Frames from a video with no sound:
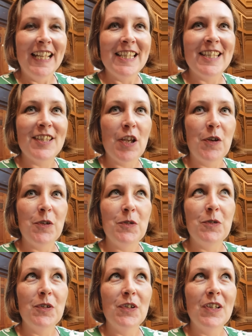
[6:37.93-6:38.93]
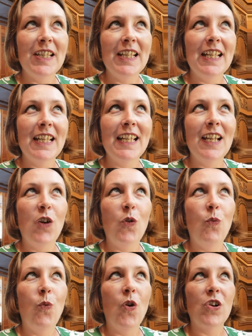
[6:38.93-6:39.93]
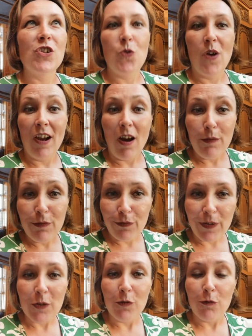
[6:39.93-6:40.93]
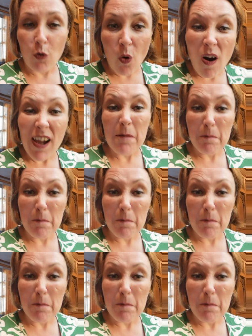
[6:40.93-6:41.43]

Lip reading: So what do I feel quite